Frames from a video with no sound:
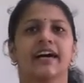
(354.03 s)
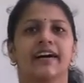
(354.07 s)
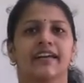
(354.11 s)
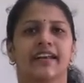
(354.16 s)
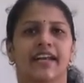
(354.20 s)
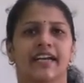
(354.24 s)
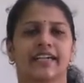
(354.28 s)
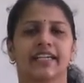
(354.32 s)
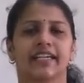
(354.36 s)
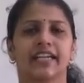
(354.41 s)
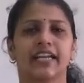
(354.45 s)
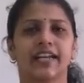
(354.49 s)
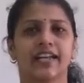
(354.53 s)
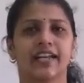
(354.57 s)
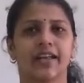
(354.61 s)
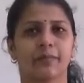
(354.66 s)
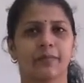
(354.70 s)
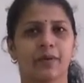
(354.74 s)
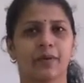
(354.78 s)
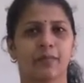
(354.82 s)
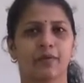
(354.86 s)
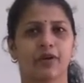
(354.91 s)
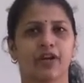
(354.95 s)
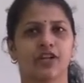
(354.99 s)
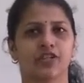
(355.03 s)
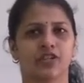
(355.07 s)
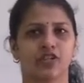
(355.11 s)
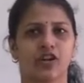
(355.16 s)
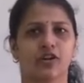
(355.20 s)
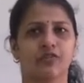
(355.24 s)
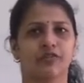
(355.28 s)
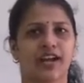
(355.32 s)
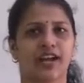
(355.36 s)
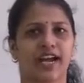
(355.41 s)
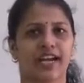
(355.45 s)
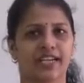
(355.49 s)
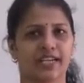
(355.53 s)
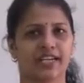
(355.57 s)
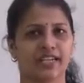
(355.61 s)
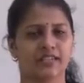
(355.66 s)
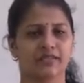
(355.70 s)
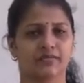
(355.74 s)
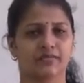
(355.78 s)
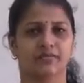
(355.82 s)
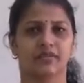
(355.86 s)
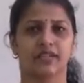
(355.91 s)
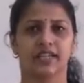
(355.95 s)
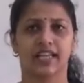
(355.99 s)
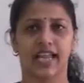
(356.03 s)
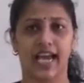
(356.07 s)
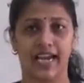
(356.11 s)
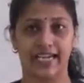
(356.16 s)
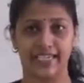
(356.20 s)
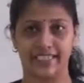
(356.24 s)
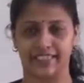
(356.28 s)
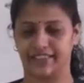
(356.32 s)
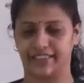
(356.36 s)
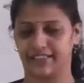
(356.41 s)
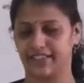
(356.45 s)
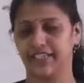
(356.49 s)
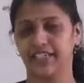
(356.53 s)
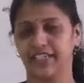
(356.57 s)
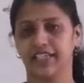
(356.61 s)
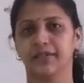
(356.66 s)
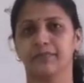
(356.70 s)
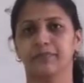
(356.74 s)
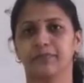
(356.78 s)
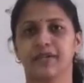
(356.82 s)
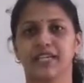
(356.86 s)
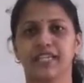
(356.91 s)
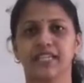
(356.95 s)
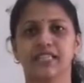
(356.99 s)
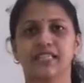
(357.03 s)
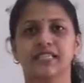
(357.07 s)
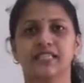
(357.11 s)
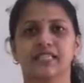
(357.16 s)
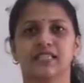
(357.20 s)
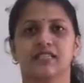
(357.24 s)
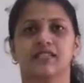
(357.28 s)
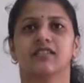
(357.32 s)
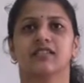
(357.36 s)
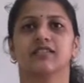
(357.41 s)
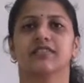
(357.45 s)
Rectilinear propagation of light, it means